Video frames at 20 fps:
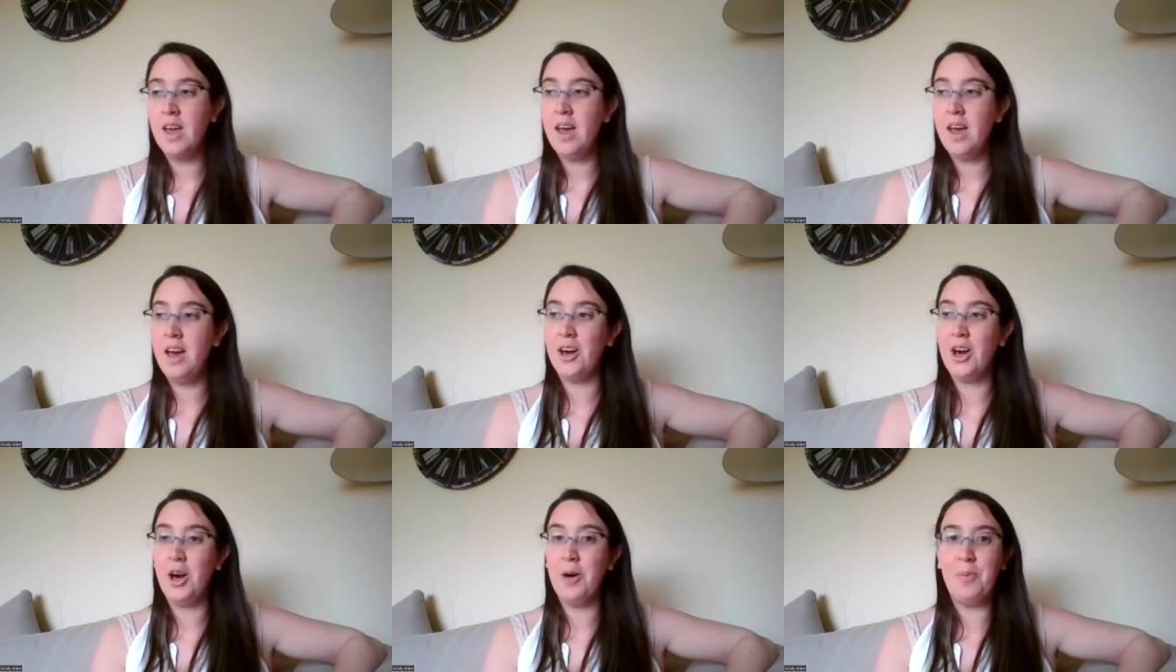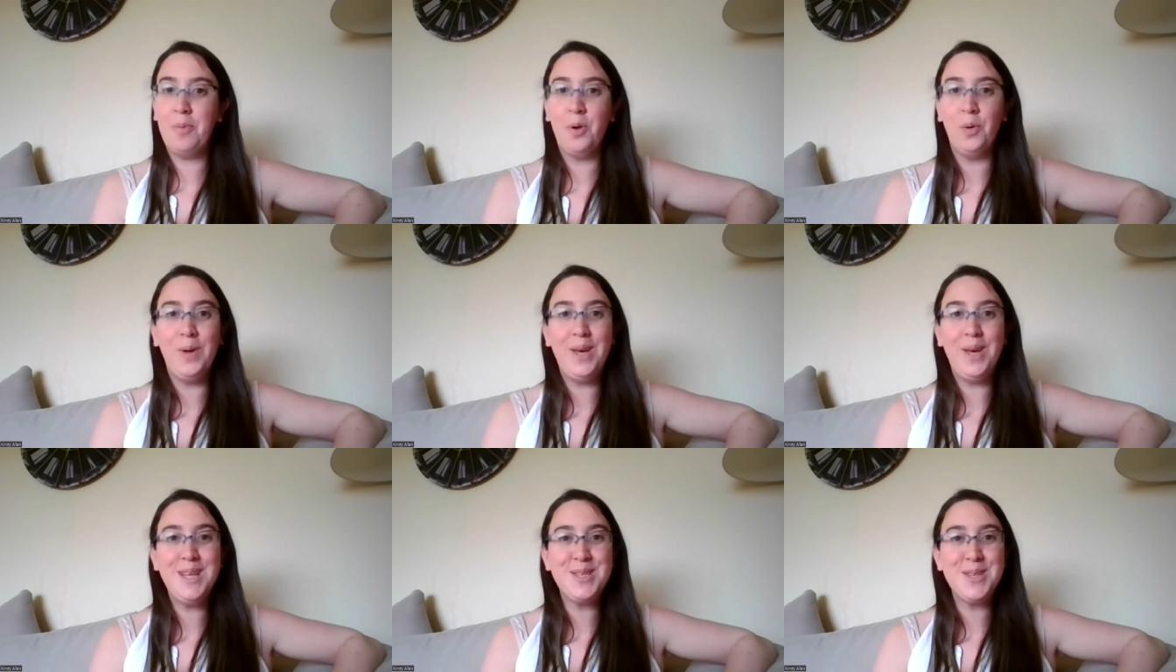a couple of
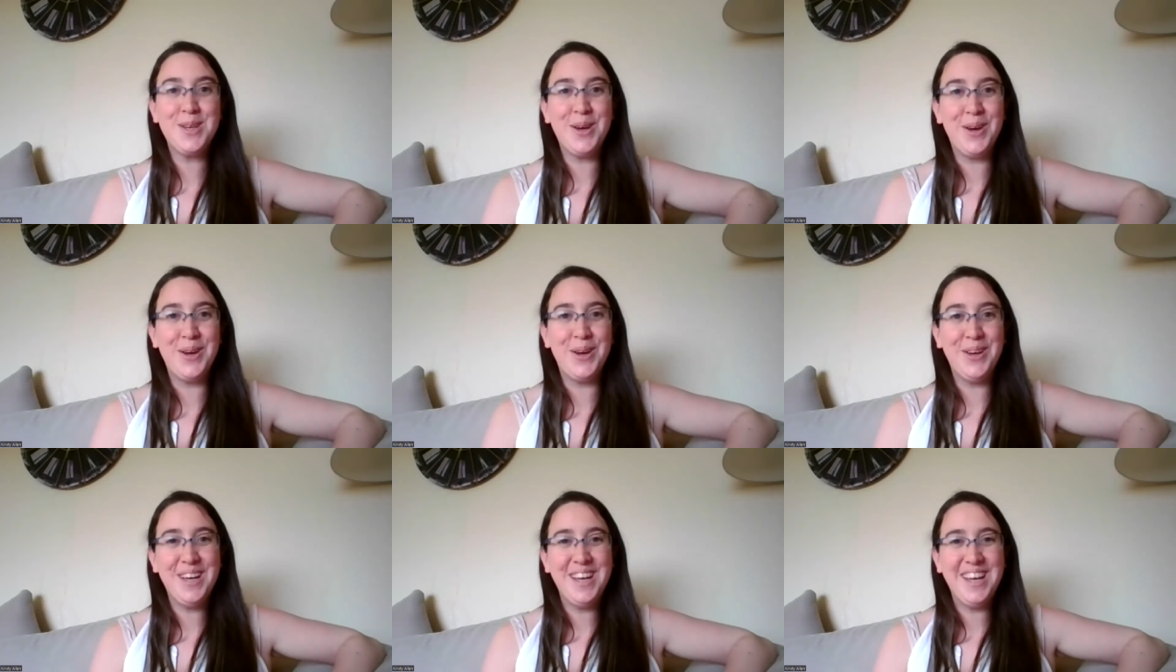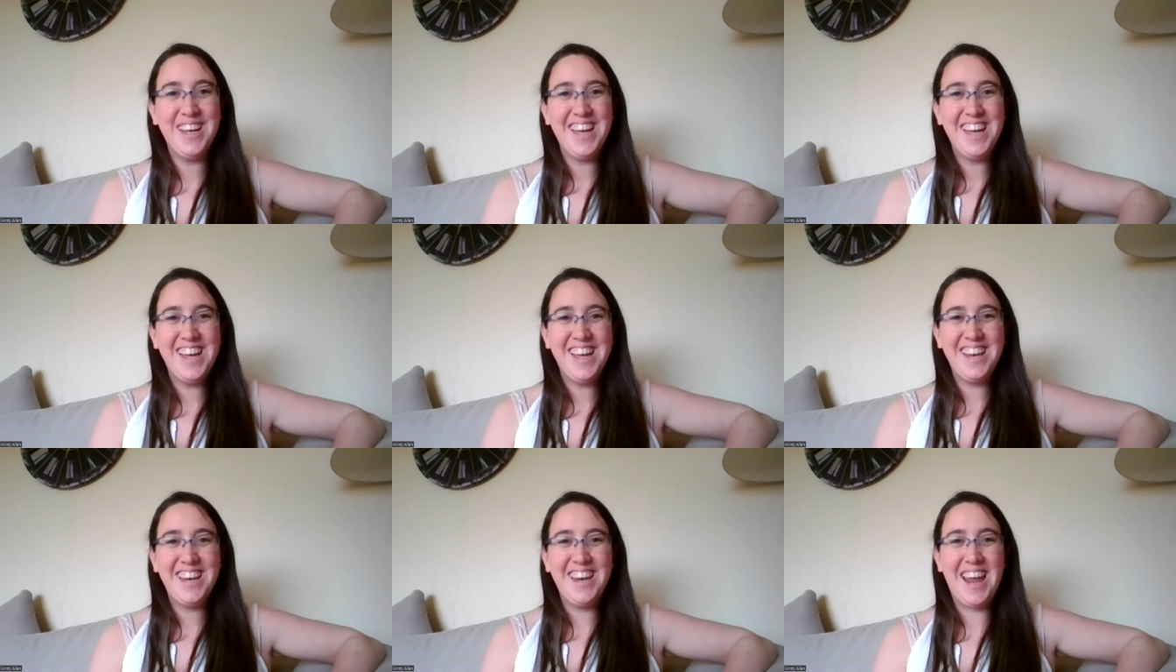weeks ago
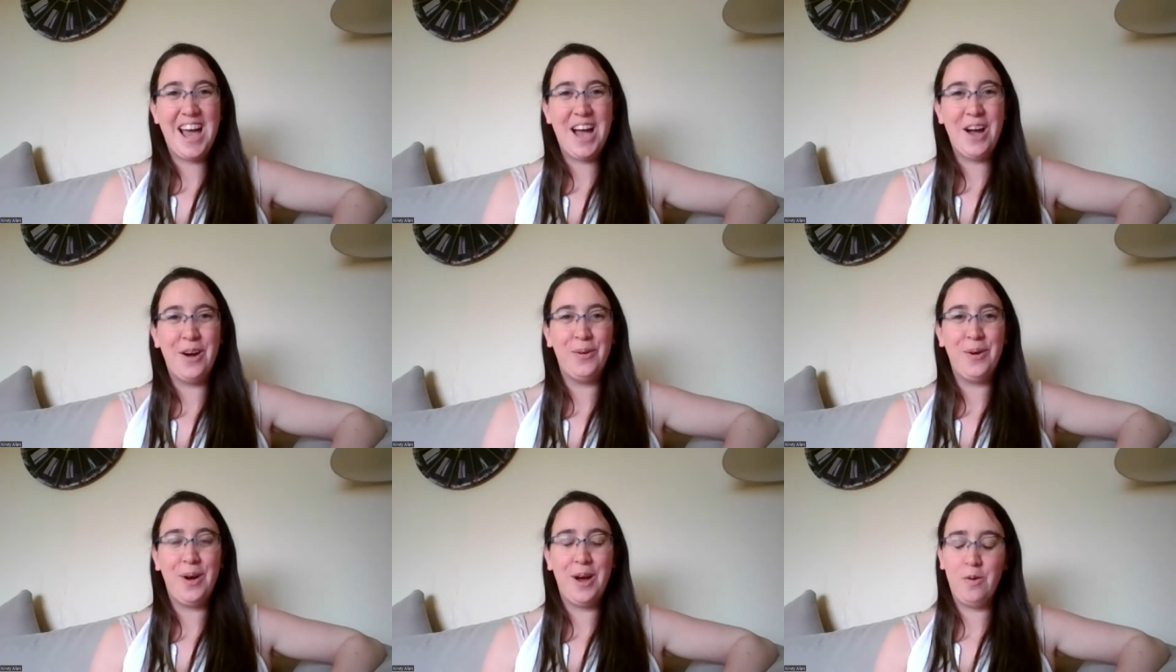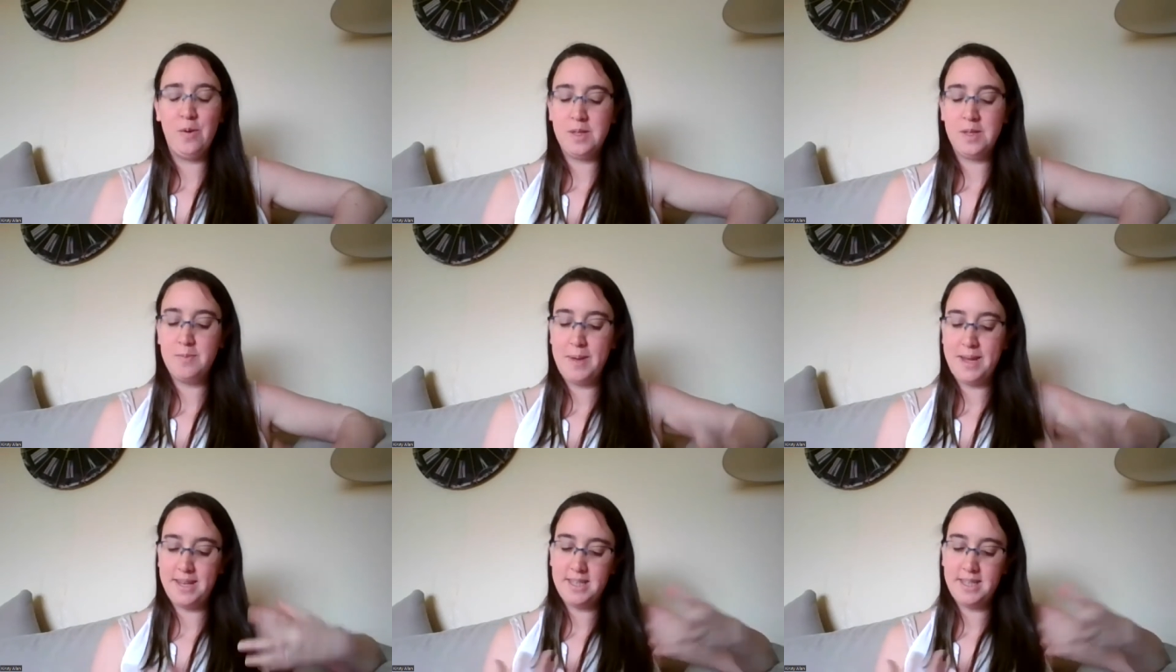now i was
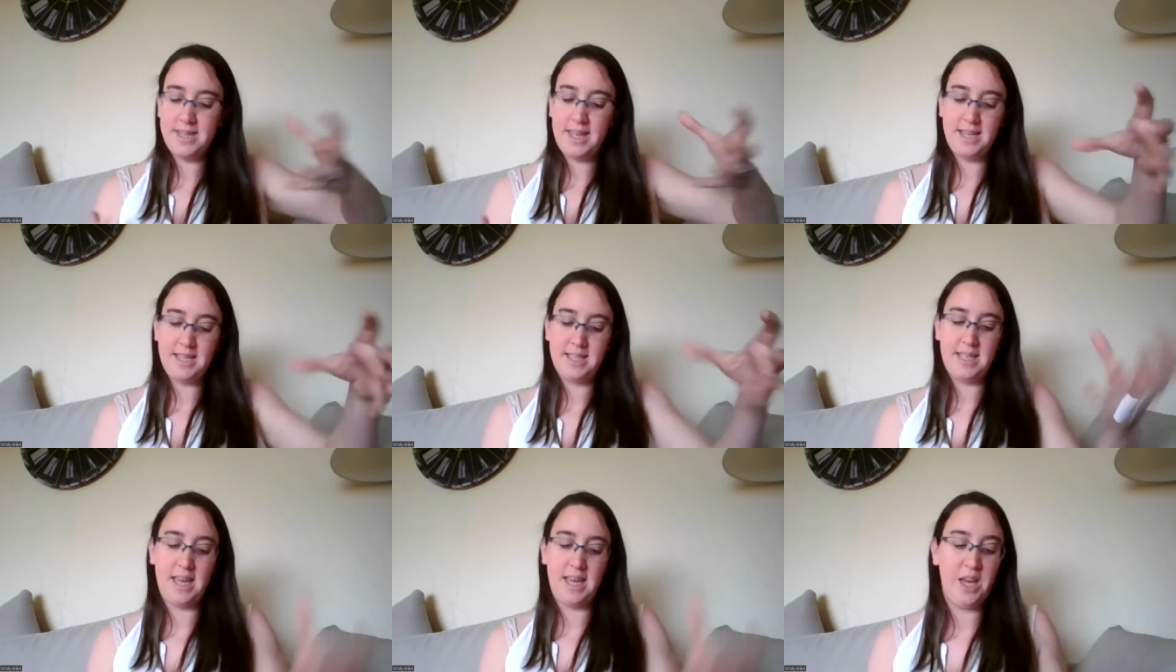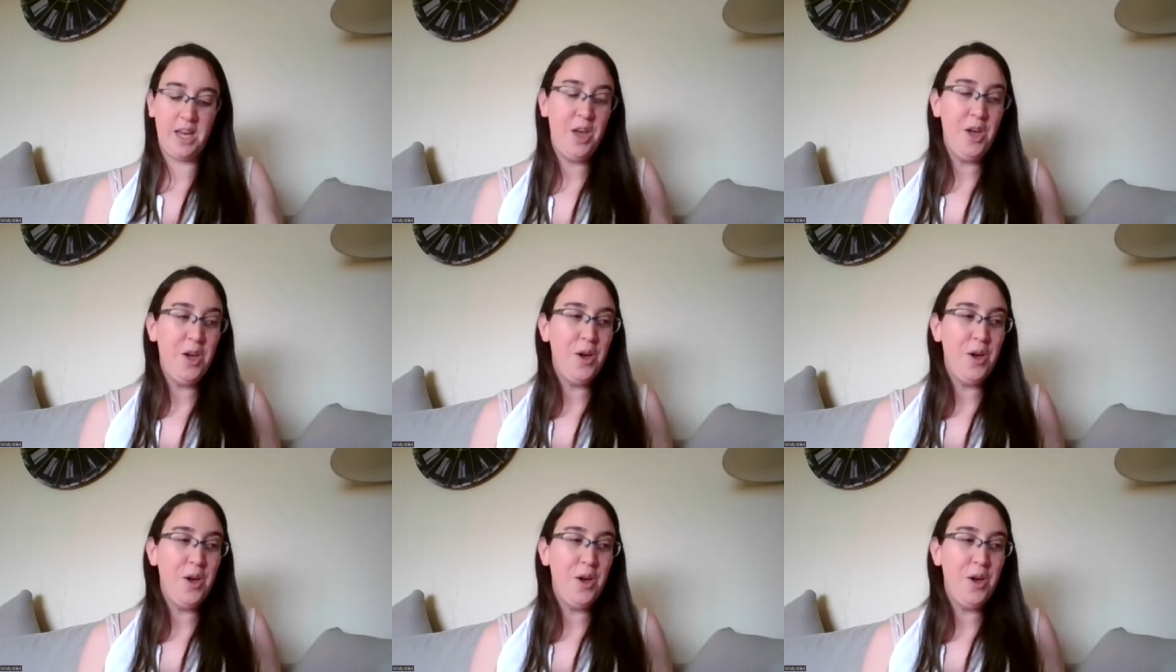meditating